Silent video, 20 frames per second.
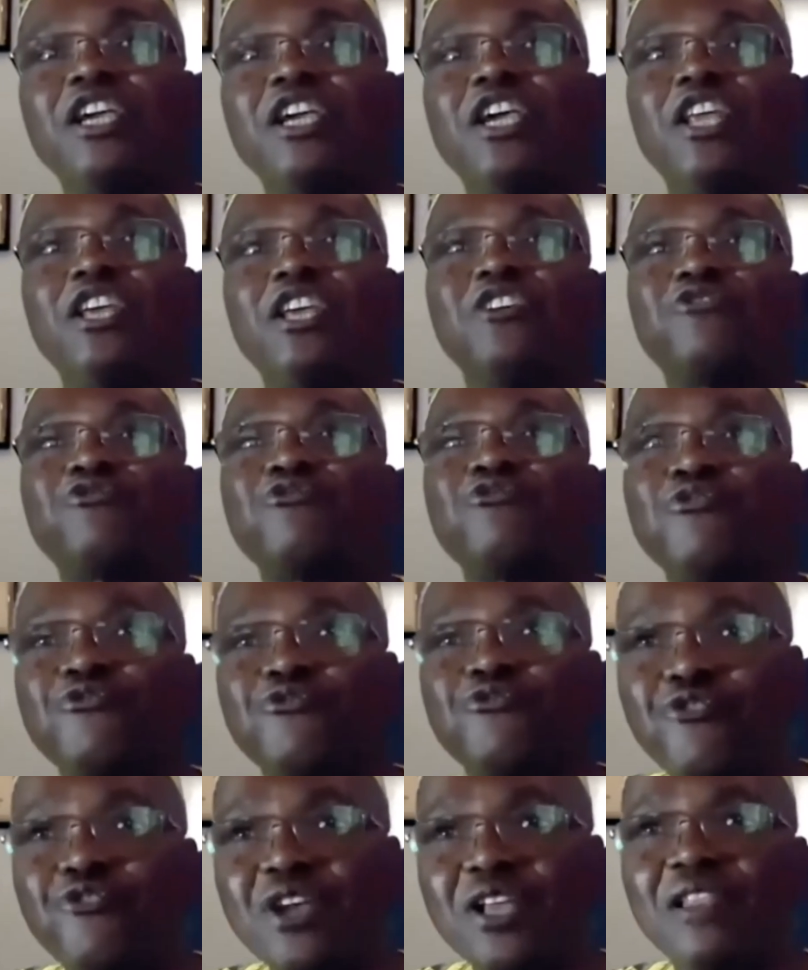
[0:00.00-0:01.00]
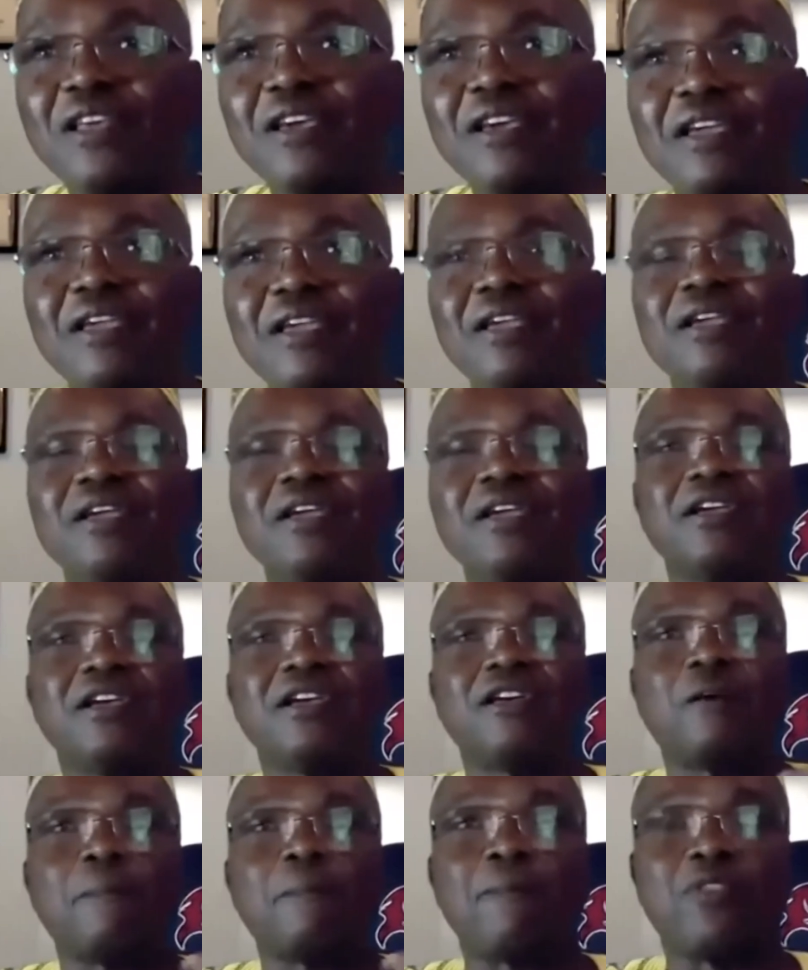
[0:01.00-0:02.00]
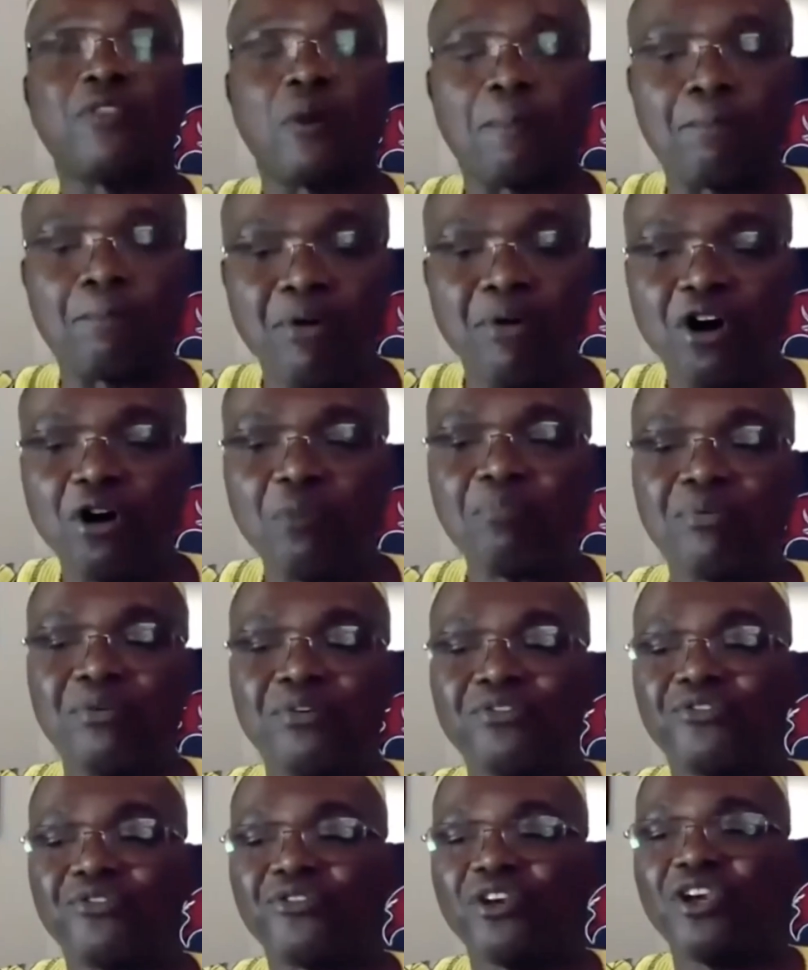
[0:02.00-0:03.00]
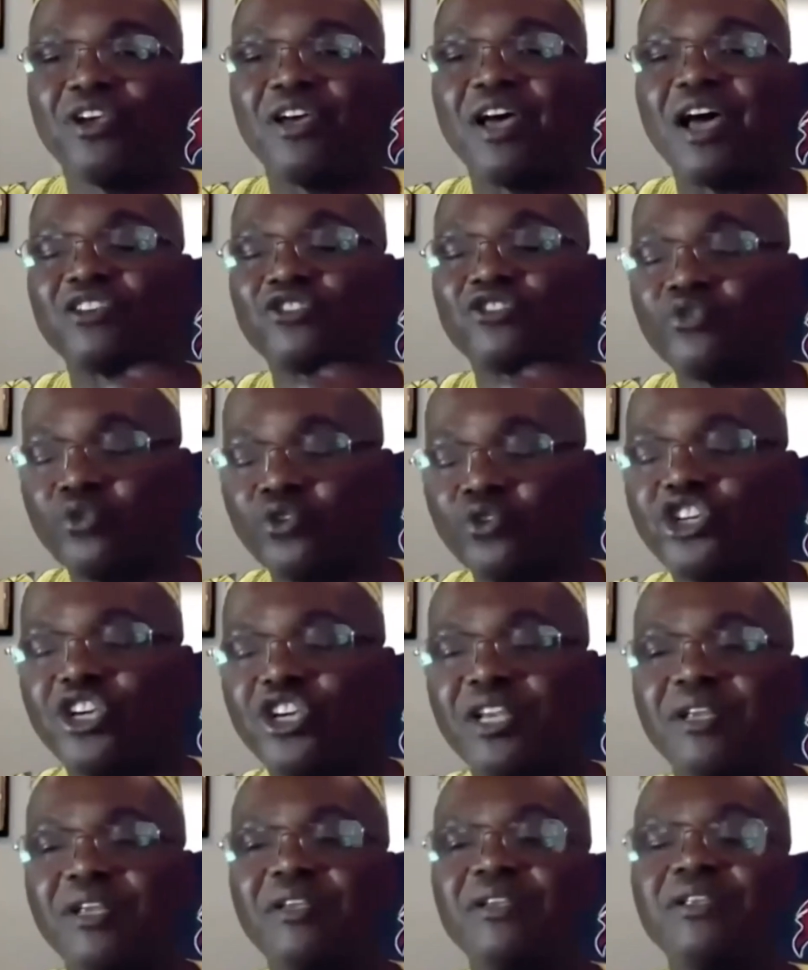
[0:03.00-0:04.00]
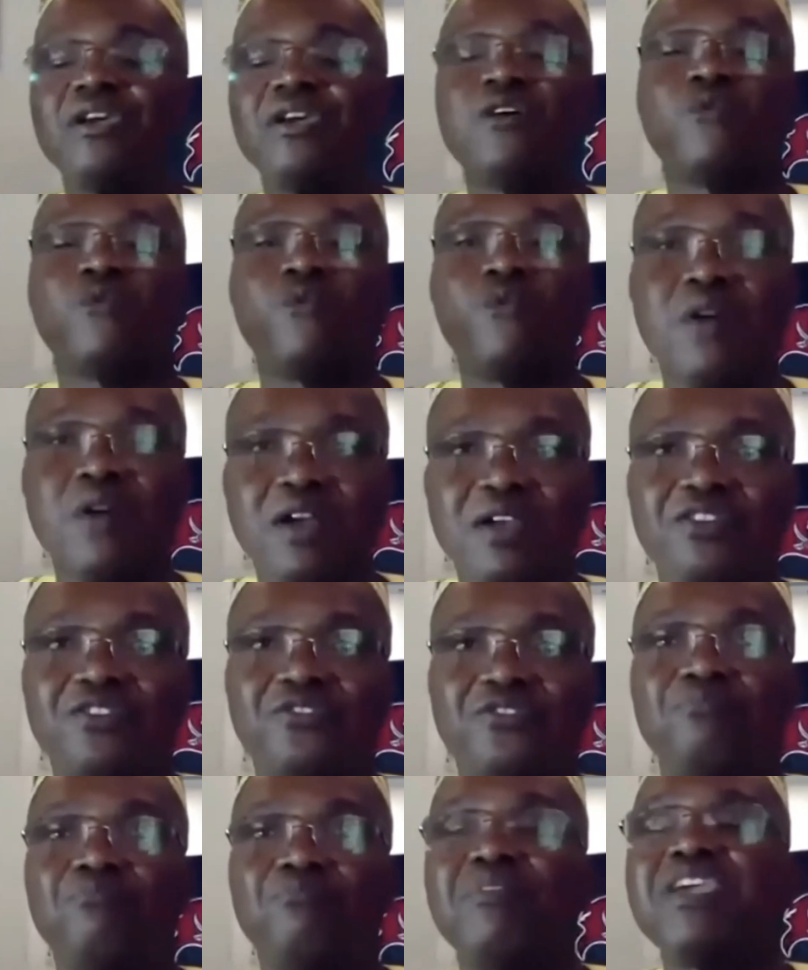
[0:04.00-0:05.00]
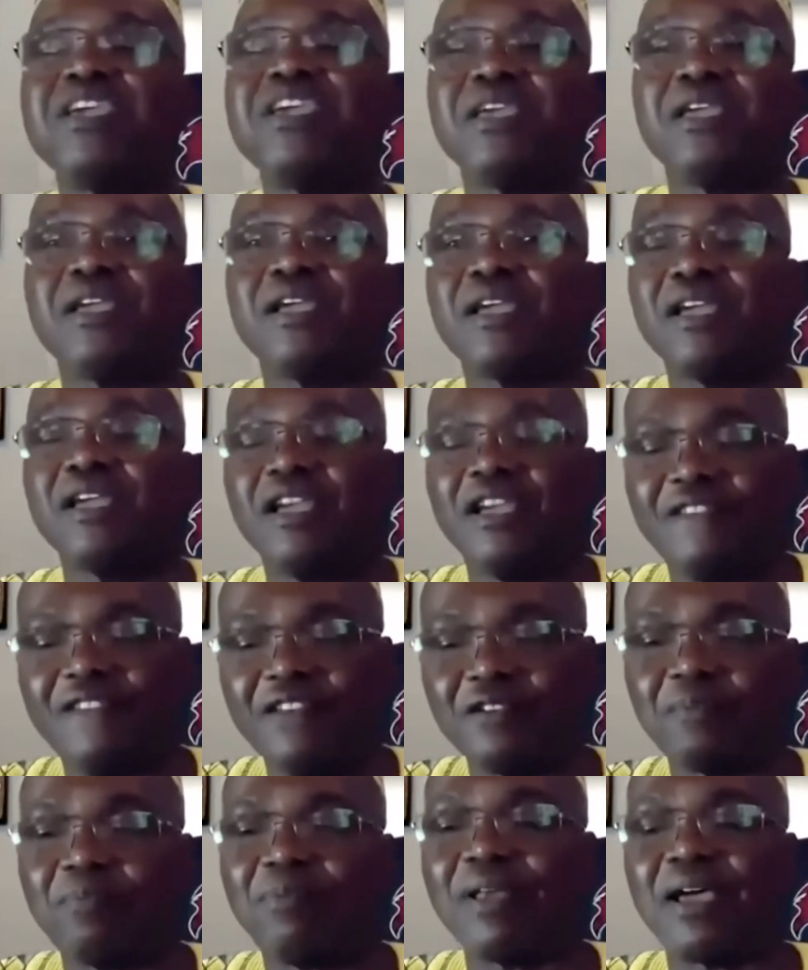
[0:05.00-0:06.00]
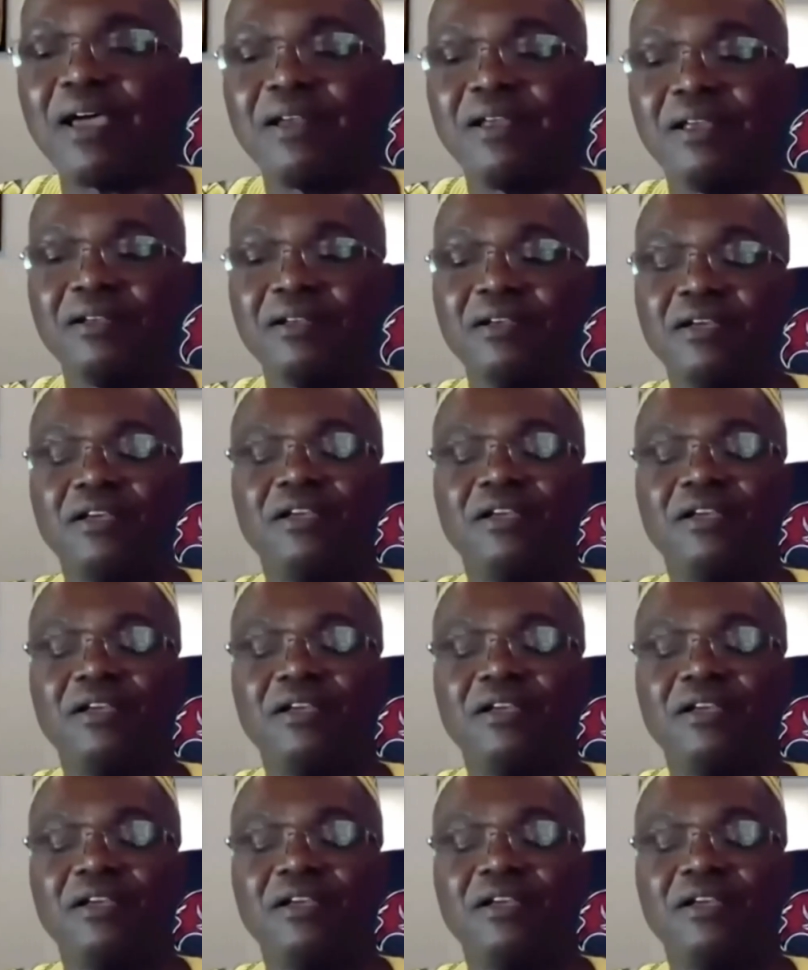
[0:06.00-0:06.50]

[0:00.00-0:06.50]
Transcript: it is fulfilling the purpose associated with being in this planet.